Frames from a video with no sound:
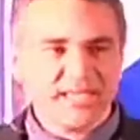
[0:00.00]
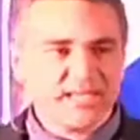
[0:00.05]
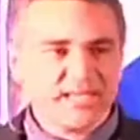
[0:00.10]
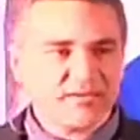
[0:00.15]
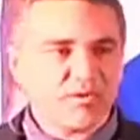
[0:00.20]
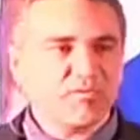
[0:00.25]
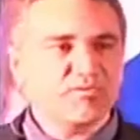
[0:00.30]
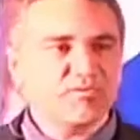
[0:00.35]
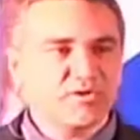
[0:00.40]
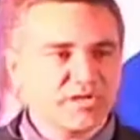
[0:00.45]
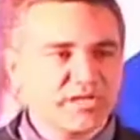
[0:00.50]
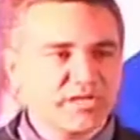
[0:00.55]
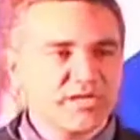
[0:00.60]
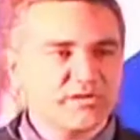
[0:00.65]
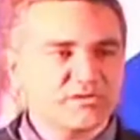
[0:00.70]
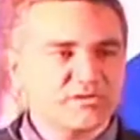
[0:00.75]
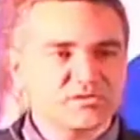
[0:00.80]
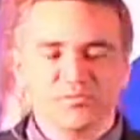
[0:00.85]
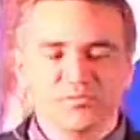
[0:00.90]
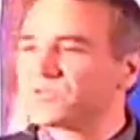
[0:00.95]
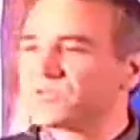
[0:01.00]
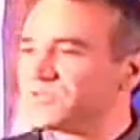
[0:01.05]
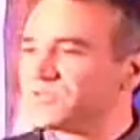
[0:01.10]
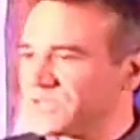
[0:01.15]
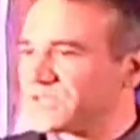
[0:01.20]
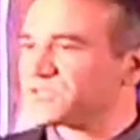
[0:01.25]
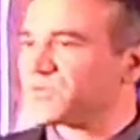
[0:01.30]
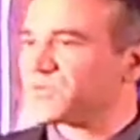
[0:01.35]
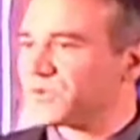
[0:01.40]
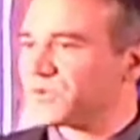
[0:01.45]
And then over the years,
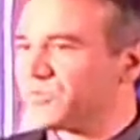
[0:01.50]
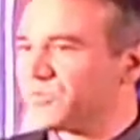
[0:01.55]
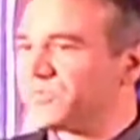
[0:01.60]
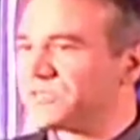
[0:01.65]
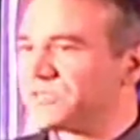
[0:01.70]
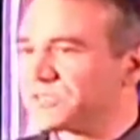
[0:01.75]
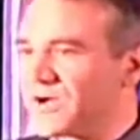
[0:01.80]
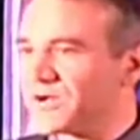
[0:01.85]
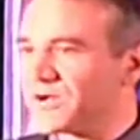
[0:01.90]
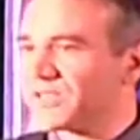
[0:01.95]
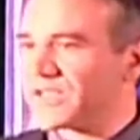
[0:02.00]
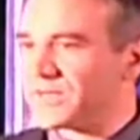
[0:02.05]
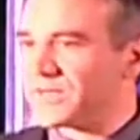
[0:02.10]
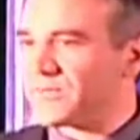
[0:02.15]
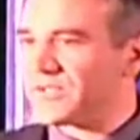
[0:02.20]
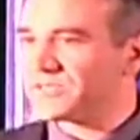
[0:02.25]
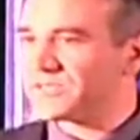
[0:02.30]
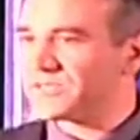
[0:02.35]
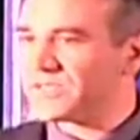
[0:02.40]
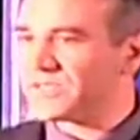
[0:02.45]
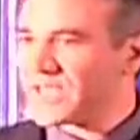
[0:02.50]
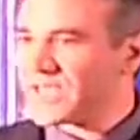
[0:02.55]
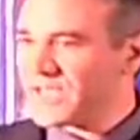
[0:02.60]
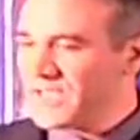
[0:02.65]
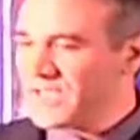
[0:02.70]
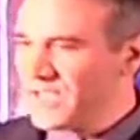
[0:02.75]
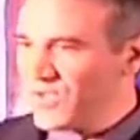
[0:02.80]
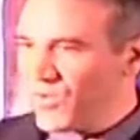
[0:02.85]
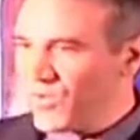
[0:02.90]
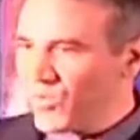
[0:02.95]
that's what we'll be talking about
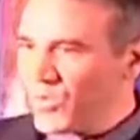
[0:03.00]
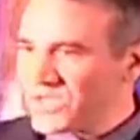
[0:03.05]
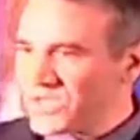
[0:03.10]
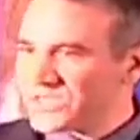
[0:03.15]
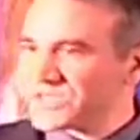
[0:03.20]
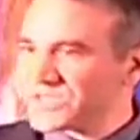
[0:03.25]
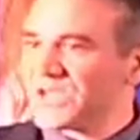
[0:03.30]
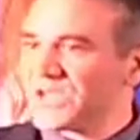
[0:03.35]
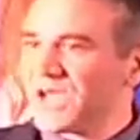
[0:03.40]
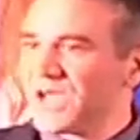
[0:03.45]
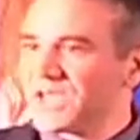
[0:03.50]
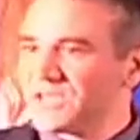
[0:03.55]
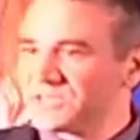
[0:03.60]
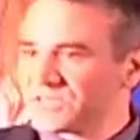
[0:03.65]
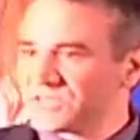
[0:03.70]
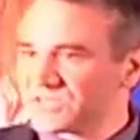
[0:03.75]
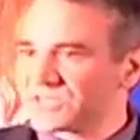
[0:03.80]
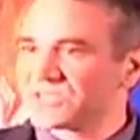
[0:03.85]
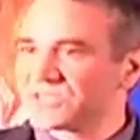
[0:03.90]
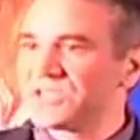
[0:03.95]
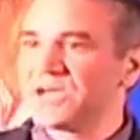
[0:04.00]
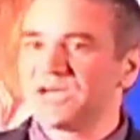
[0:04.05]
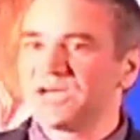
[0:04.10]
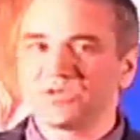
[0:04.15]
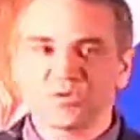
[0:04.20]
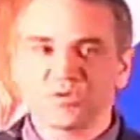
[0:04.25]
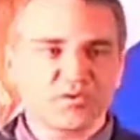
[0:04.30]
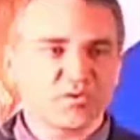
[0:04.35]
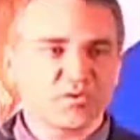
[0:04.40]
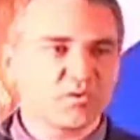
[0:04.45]
today, what science has
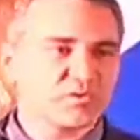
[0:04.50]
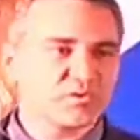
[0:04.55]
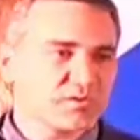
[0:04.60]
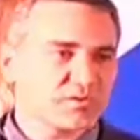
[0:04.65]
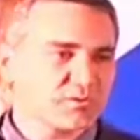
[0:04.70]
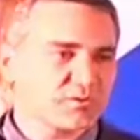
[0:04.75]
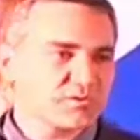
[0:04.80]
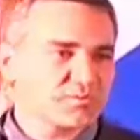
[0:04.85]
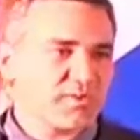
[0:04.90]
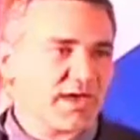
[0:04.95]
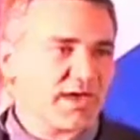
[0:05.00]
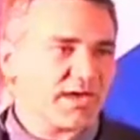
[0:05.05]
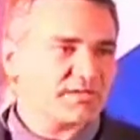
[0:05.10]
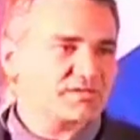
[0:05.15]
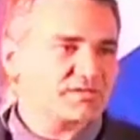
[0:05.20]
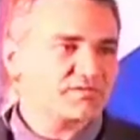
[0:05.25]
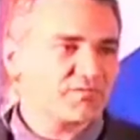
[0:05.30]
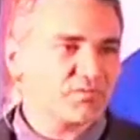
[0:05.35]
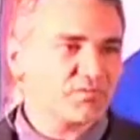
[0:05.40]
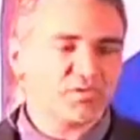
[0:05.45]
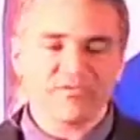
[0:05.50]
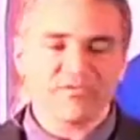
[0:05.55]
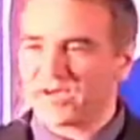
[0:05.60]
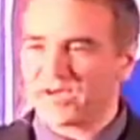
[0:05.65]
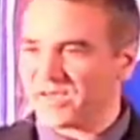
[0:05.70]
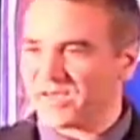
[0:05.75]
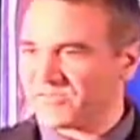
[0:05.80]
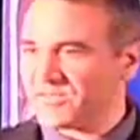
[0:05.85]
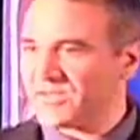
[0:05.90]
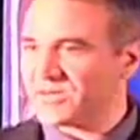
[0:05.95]
done over those past
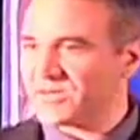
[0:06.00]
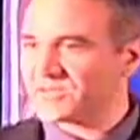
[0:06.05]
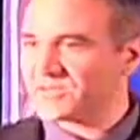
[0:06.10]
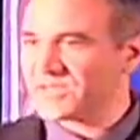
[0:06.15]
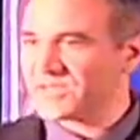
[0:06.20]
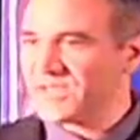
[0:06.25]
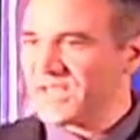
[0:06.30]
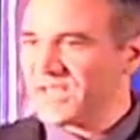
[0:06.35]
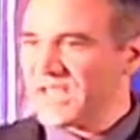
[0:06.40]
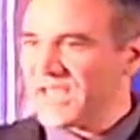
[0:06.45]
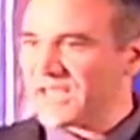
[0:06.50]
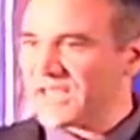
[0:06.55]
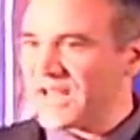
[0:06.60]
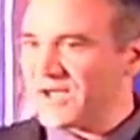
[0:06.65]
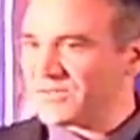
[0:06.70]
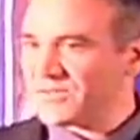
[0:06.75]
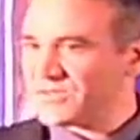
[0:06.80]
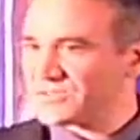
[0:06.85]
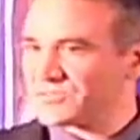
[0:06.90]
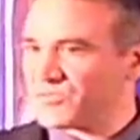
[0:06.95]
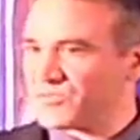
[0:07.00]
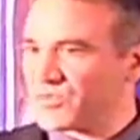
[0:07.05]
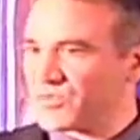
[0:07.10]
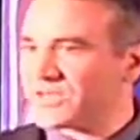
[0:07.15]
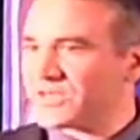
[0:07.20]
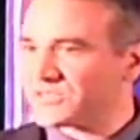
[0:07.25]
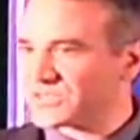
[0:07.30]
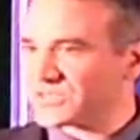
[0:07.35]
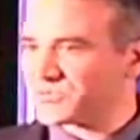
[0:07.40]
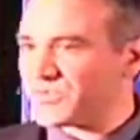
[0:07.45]
4 or 5 years, and how
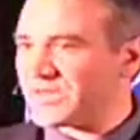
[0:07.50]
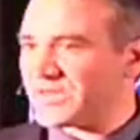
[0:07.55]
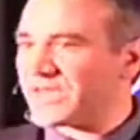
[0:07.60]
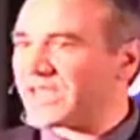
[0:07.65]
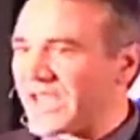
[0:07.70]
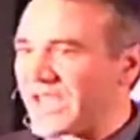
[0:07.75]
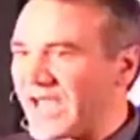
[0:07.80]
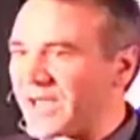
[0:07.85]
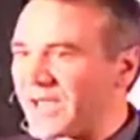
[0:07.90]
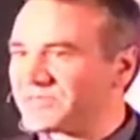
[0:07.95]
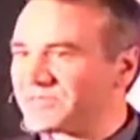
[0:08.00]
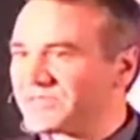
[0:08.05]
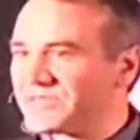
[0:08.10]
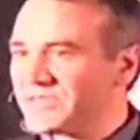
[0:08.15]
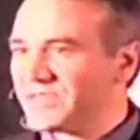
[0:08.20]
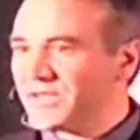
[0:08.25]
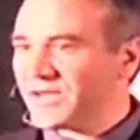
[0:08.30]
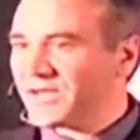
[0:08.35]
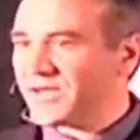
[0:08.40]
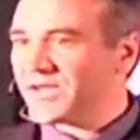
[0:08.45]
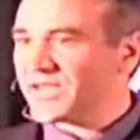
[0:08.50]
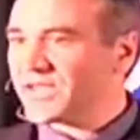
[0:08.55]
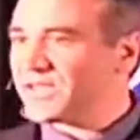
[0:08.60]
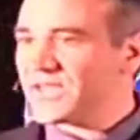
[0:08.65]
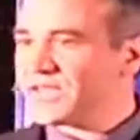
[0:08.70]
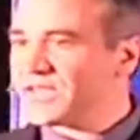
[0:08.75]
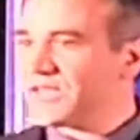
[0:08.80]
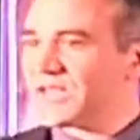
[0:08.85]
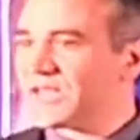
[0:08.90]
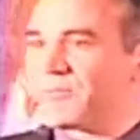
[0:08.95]
this bridge has been gapped
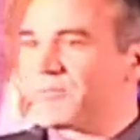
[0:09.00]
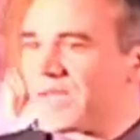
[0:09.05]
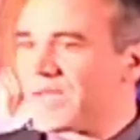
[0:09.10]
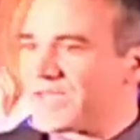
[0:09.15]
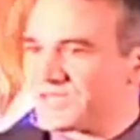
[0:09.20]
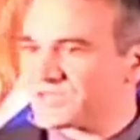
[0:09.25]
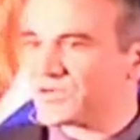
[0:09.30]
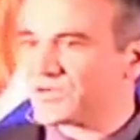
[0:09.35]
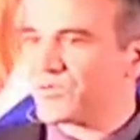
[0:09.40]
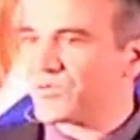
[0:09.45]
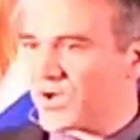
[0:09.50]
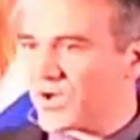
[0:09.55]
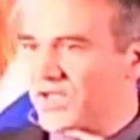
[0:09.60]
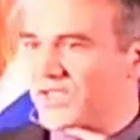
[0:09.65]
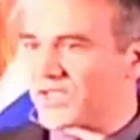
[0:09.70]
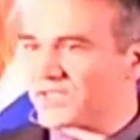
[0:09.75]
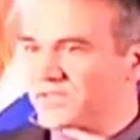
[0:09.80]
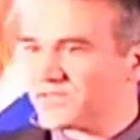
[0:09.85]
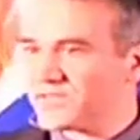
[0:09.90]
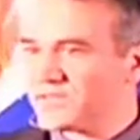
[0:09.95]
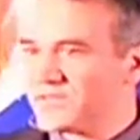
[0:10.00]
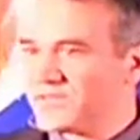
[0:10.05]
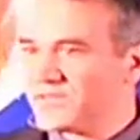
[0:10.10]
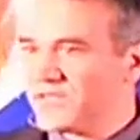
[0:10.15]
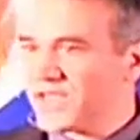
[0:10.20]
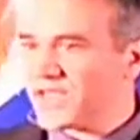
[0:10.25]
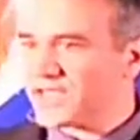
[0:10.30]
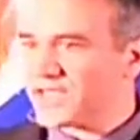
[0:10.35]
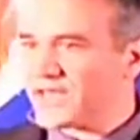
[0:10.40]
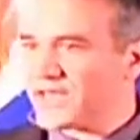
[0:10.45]
in an amazing way,
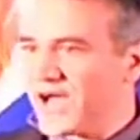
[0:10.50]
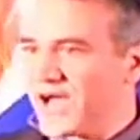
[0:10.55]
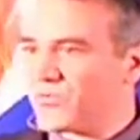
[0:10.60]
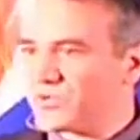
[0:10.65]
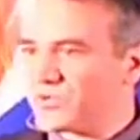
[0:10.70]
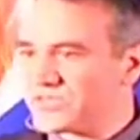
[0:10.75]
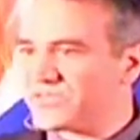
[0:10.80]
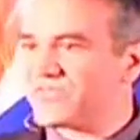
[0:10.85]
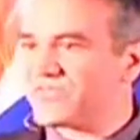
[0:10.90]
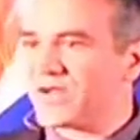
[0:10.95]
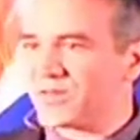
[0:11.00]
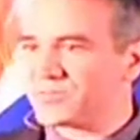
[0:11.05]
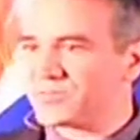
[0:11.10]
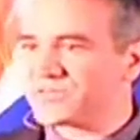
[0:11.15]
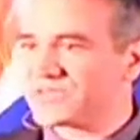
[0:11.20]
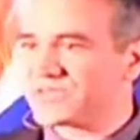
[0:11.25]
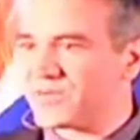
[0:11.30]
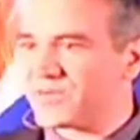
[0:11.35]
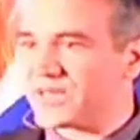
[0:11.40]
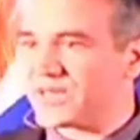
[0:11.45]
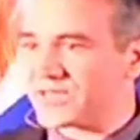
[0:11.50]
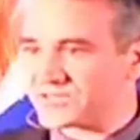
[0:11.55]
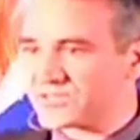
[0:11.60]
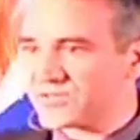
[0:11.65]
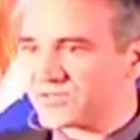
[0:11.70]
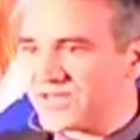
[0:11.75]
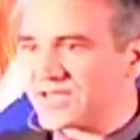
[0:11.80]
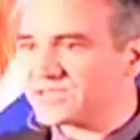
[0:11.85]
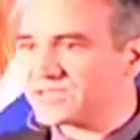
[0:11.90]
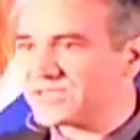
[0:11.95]
and how we developed STEM
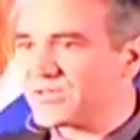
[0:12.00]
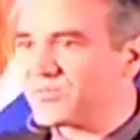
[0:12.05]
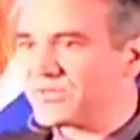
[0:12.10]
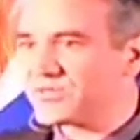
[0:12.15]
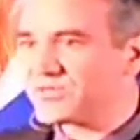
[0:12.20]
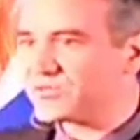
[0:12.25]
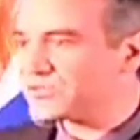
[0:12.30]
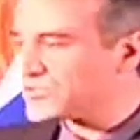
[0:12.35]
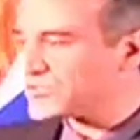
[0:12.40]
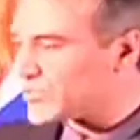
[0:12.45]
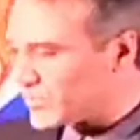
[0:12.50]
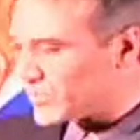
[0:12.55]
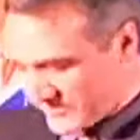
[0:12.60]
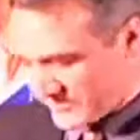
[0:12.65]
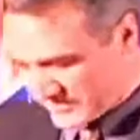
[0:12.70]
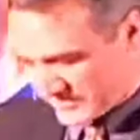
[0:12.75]
Enhance. So that's a little bit the